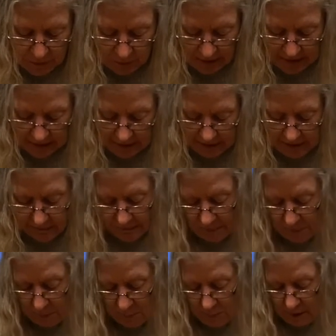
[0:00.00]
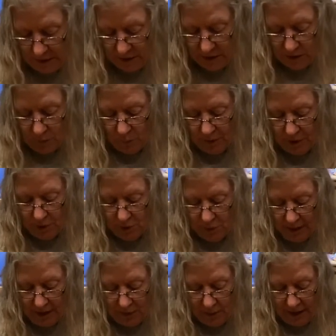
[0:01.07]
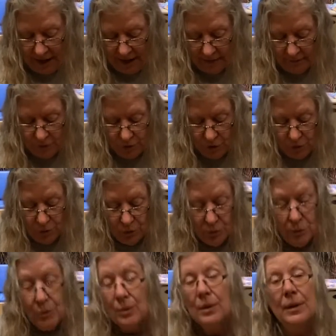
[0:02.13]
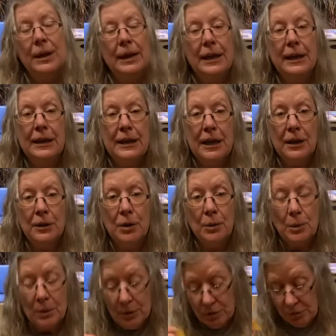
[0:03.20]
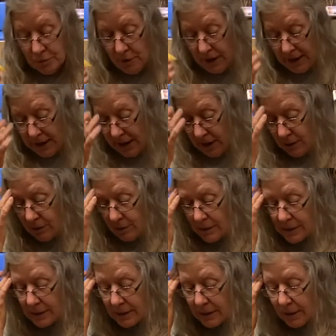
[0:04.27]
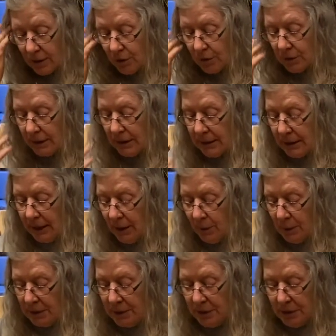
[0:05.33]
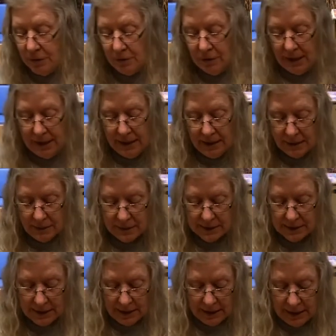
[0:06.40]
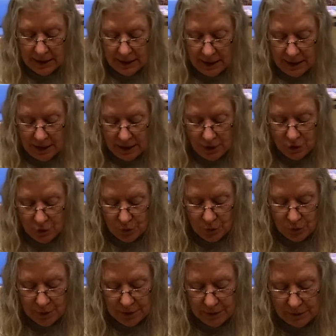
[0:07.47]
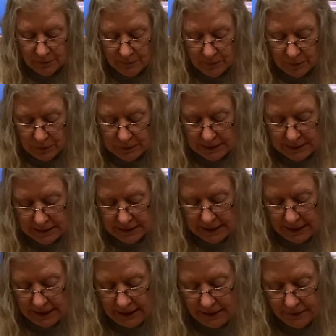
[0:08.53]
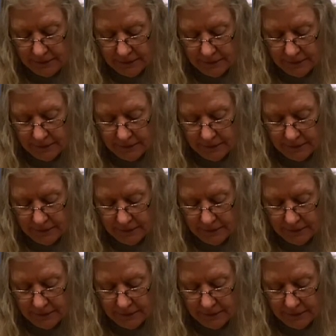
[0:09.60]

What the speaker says: getting from the one square, you now have two yellow triangles. And you're going to take one of the triangles and you're going to fold it in half